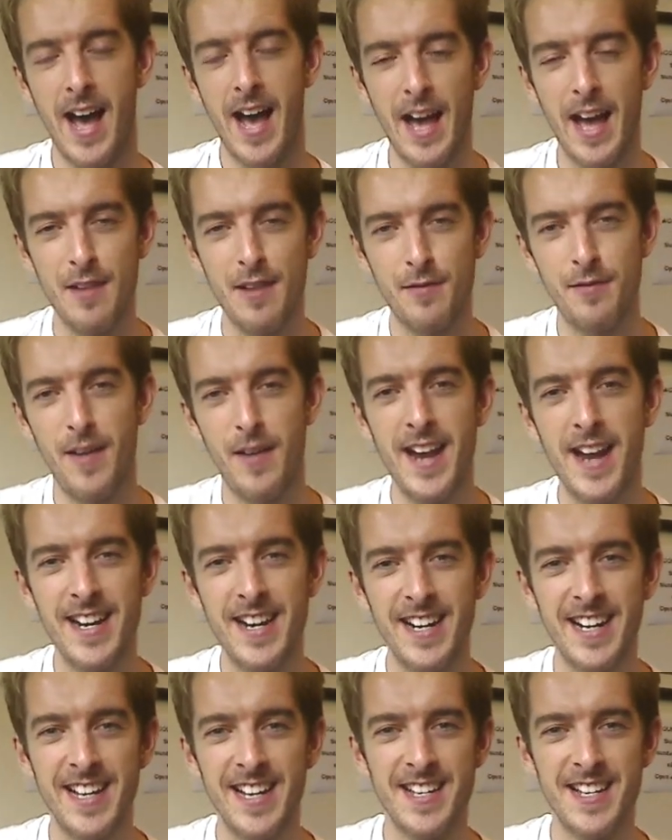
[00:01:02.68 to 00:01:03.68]
and
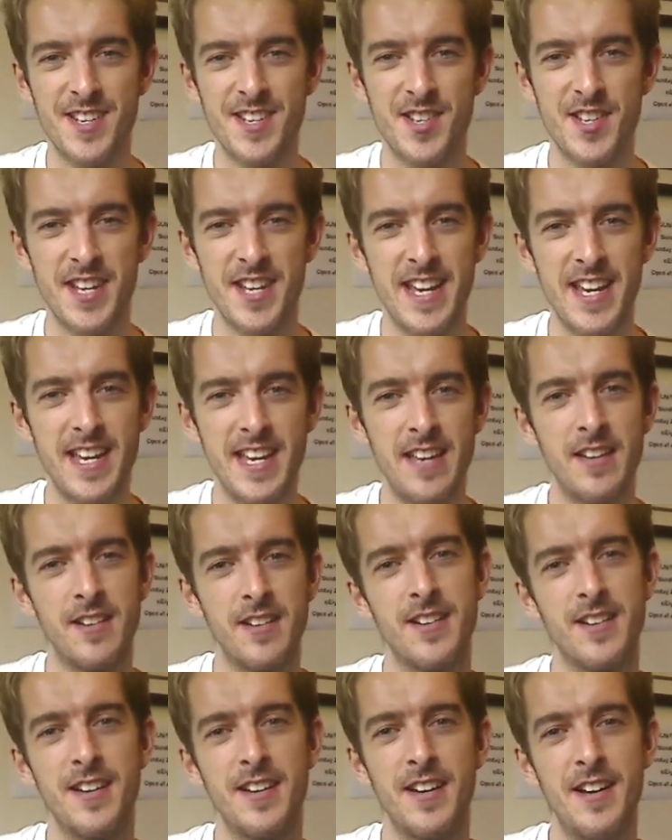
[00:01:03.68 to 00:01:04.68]
finally C
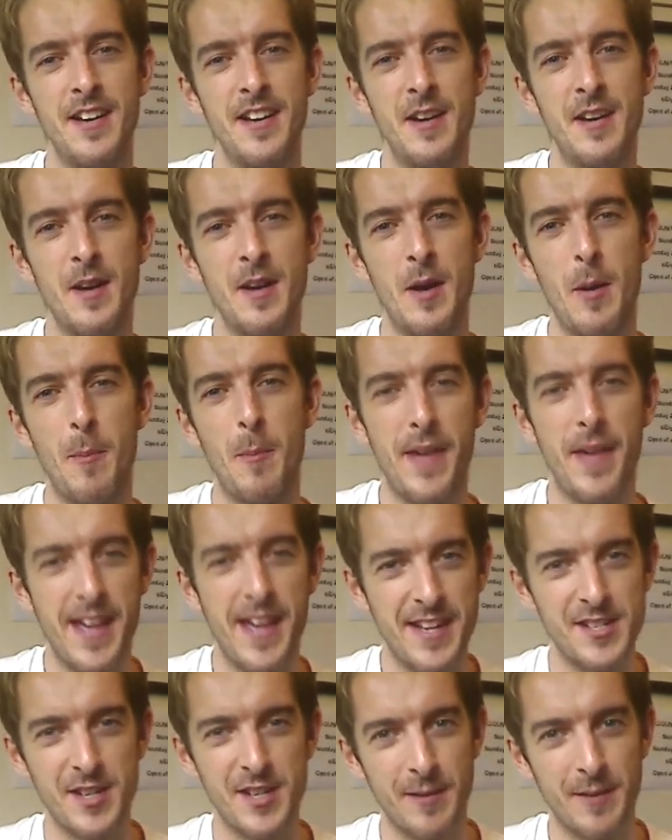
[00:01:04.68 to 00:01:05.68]

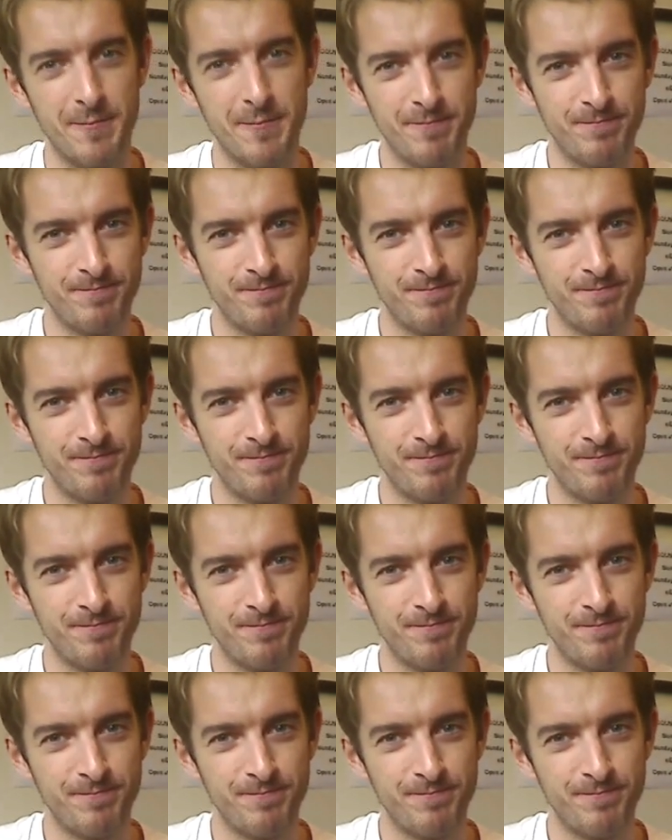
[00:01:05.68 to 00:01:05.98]
major.